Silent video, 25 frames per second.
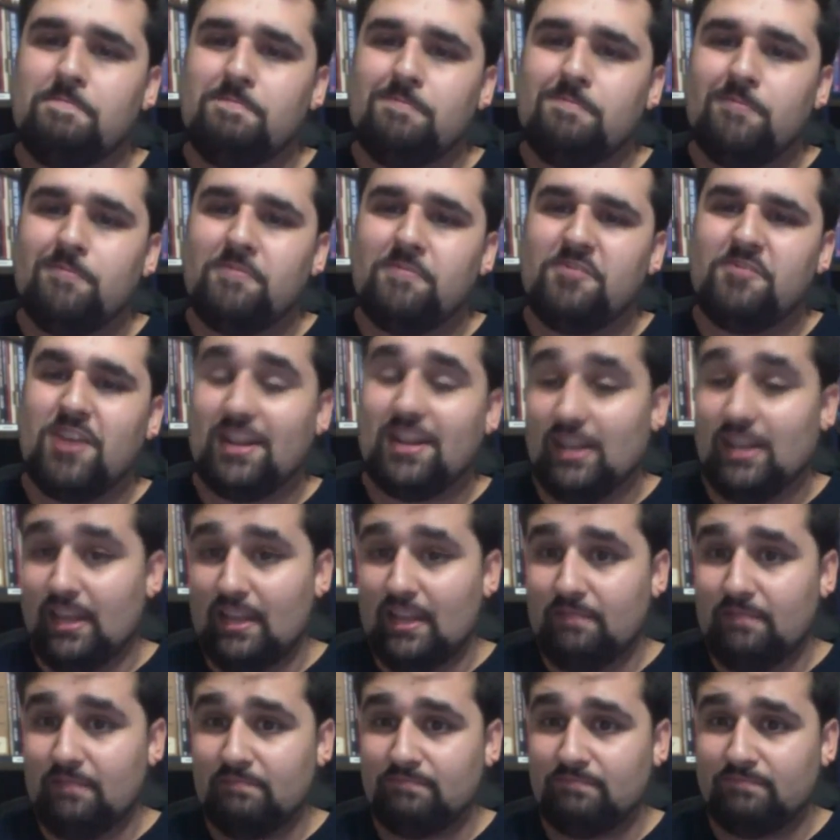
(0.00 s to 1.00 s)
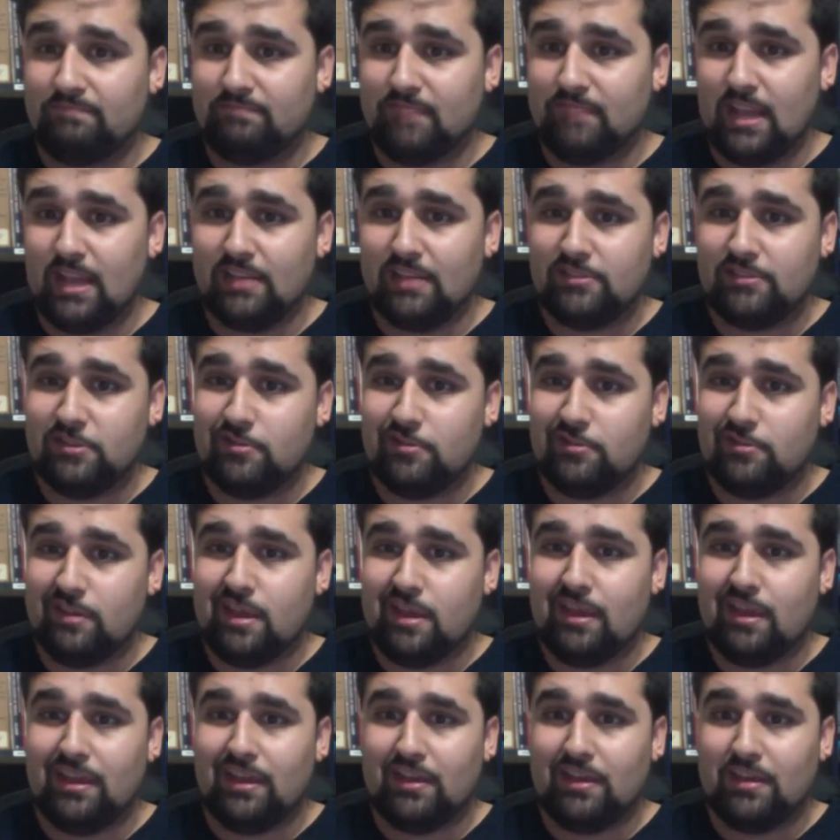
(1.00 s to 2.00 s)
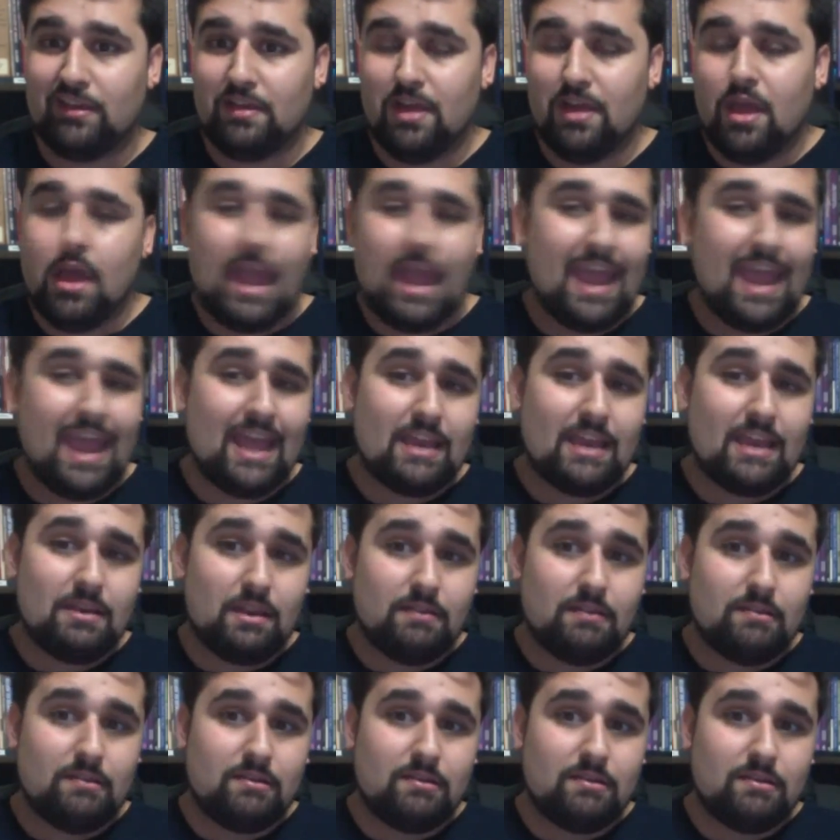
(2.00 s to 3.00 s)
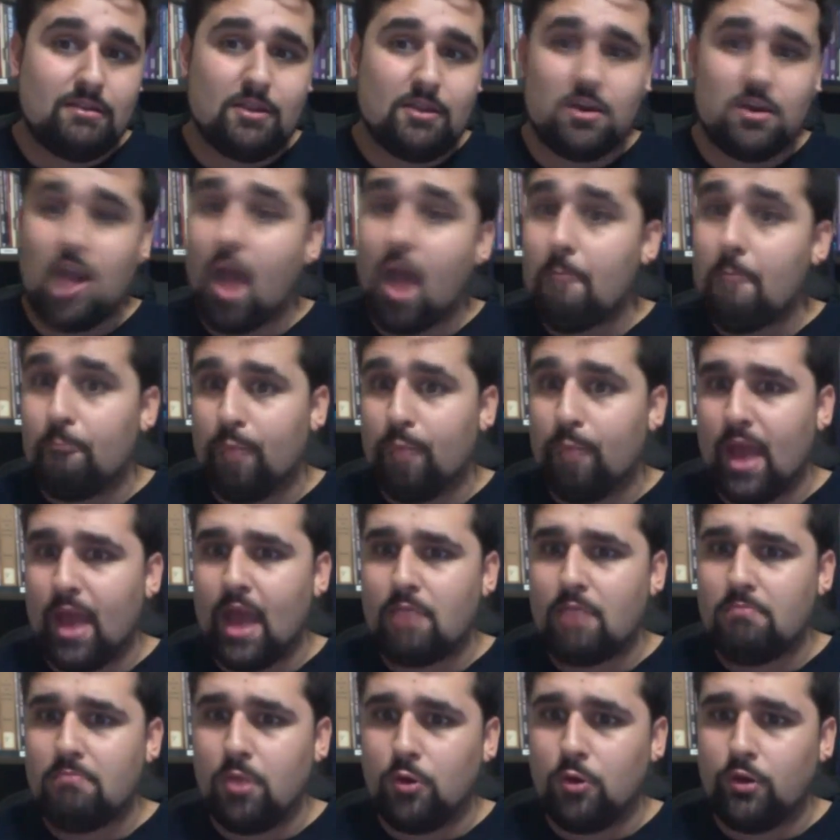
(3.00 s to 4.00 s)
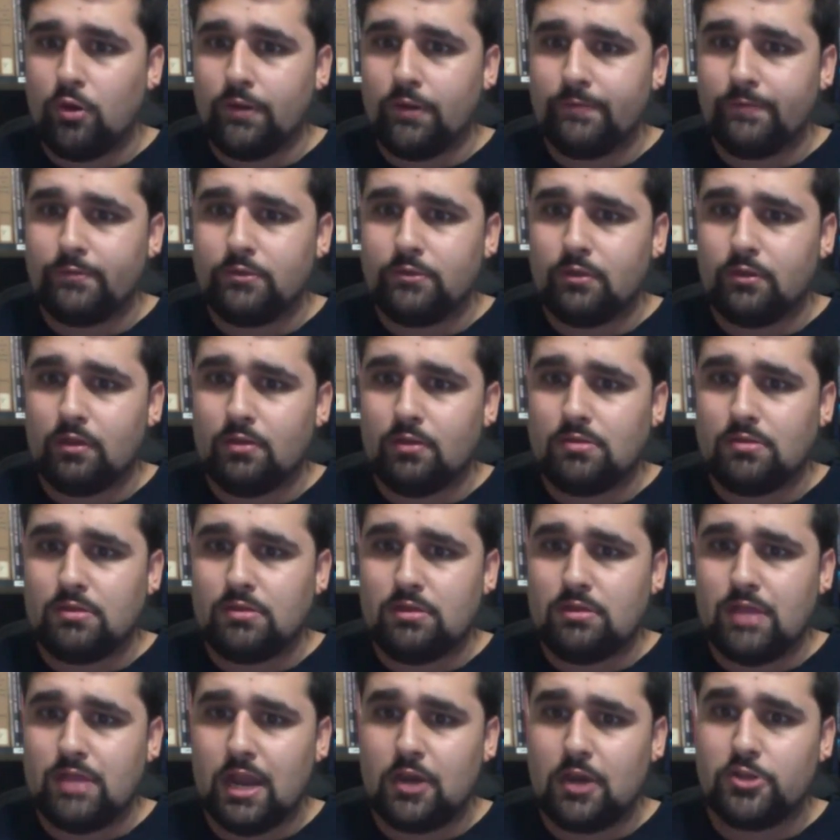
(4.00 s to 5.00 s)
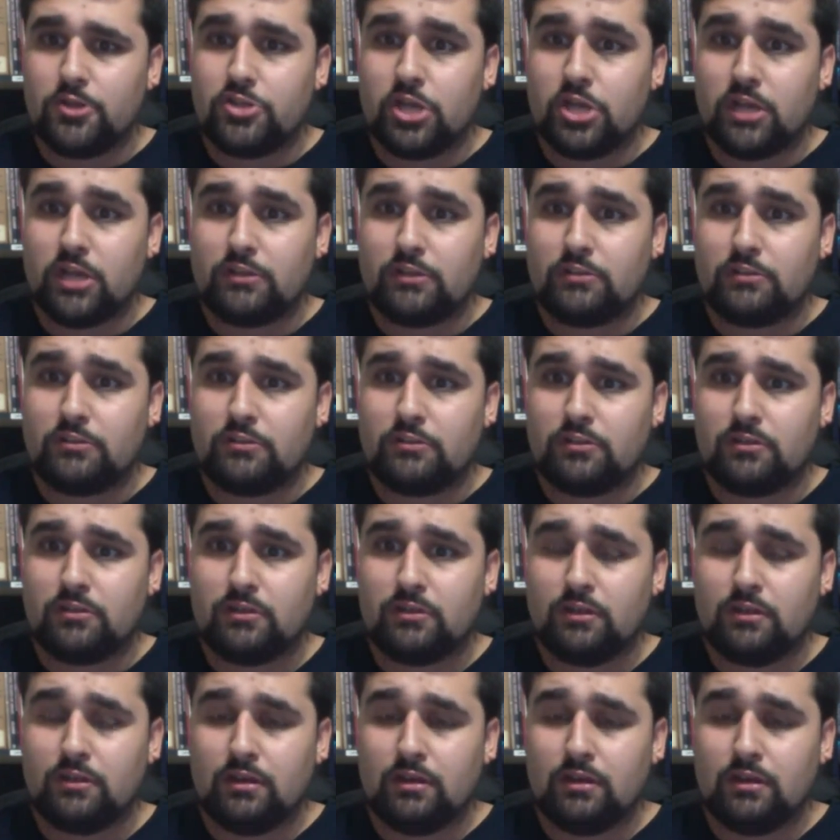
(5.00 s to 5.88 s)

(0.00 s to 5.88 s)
friendly as you think, and they're not bad motives. They're just,